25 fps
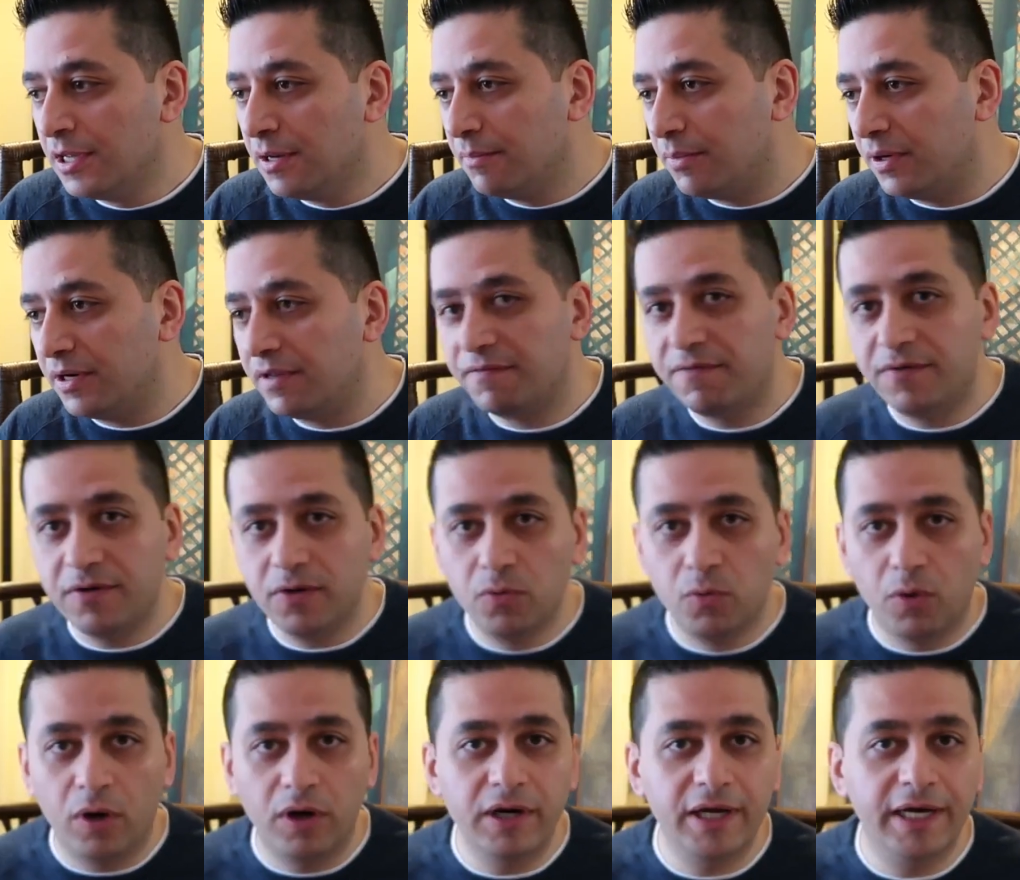But if you
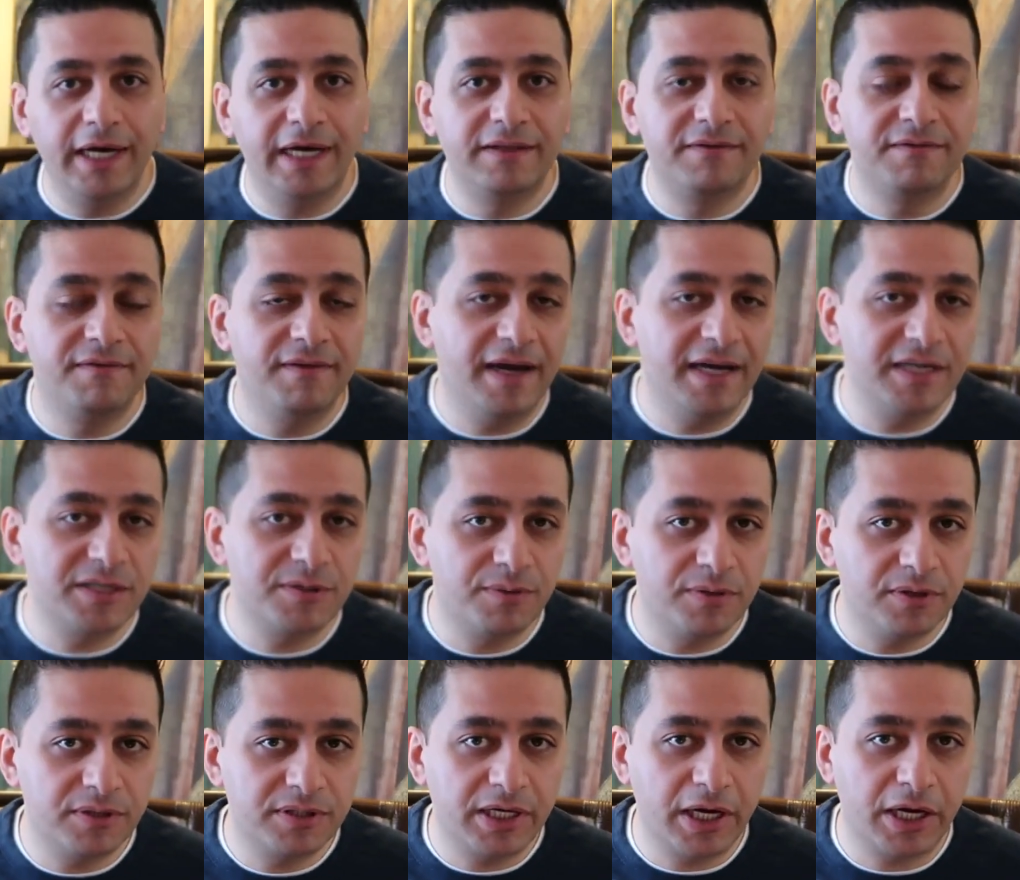want an advanced
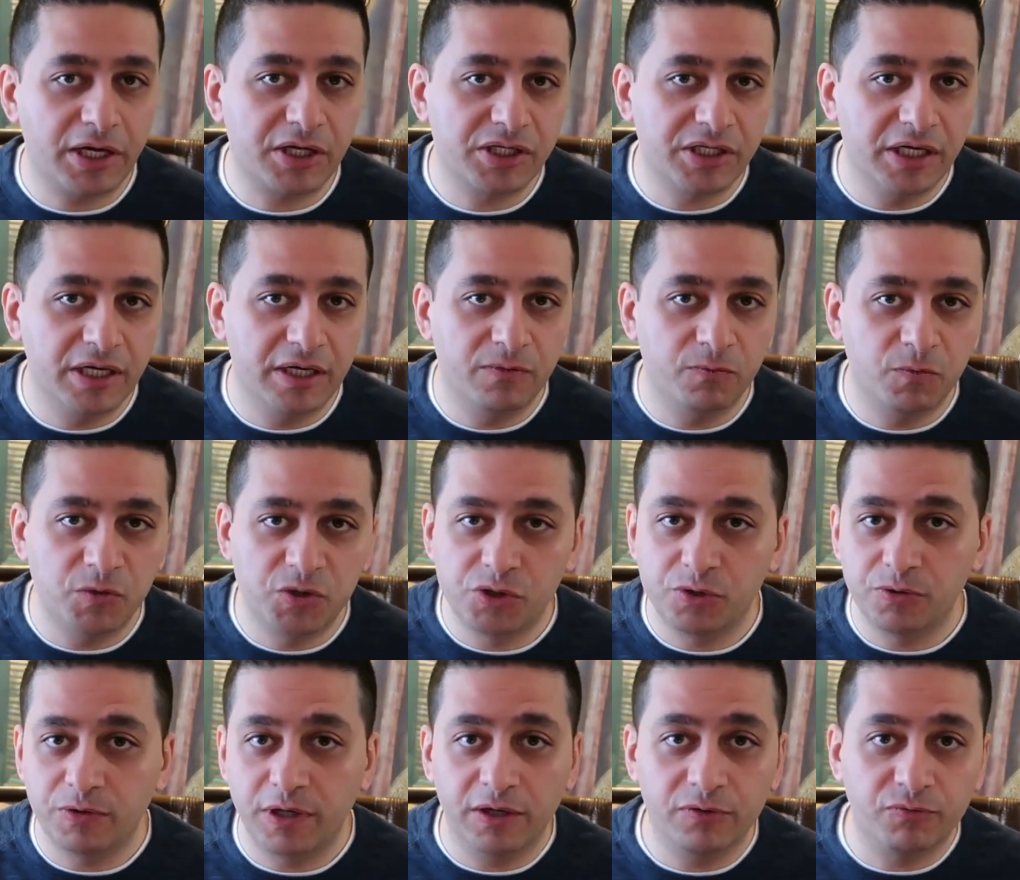protection,
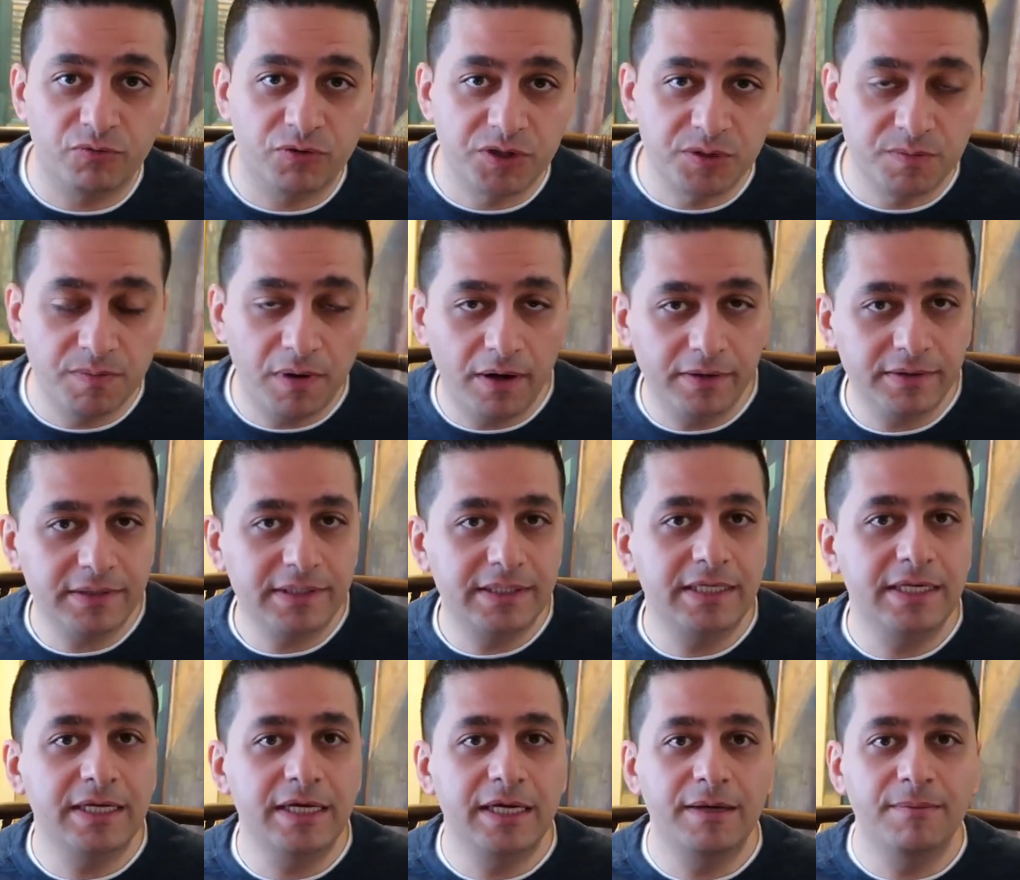which you get response
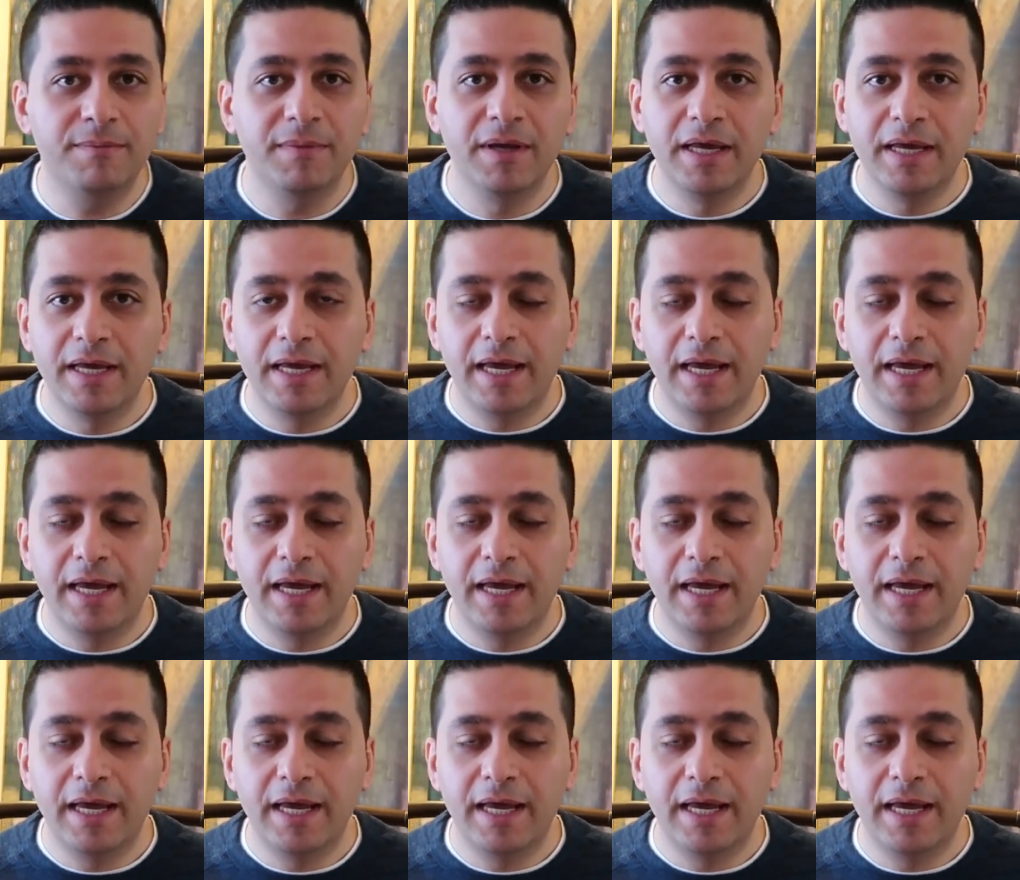team,